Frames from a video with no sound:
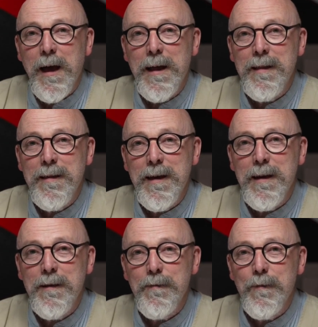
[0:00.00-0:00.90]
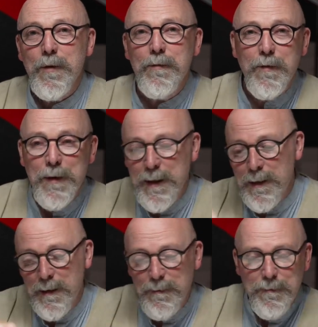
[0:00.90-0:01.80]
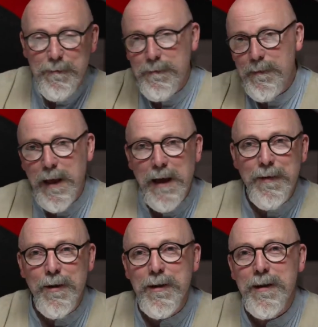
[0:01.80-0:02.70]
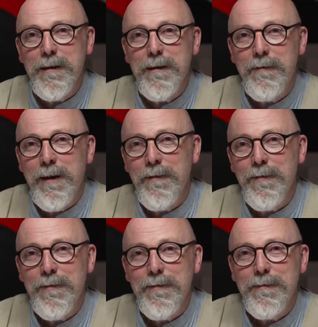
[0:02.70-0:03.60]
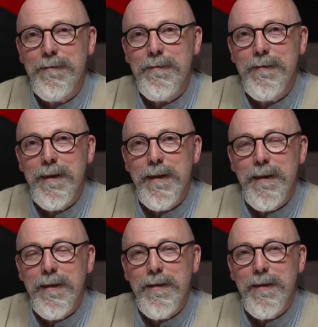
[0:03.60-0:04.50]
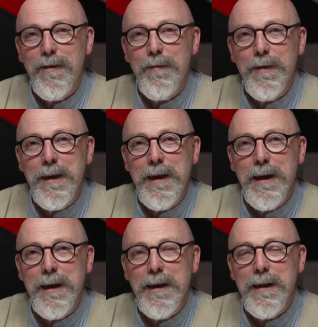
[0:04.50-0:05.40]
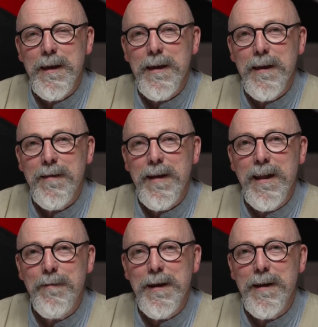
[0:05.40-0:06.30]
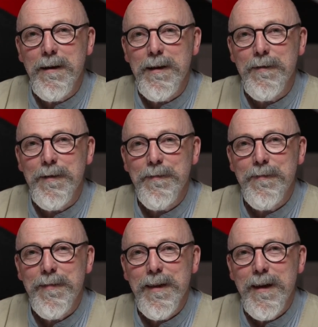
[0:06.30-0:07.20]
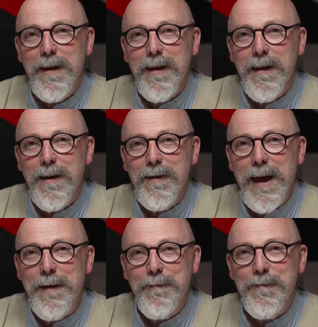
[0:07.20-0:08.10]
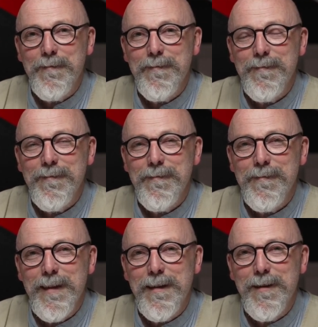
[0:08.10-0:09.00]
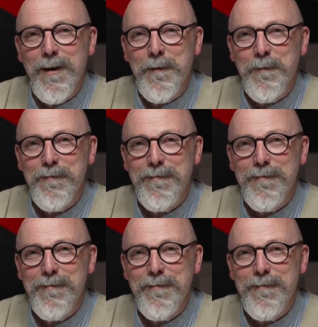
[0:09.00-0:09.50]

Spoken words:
and we'll do have a look around the stadium in Cardiff. Okay, let's go.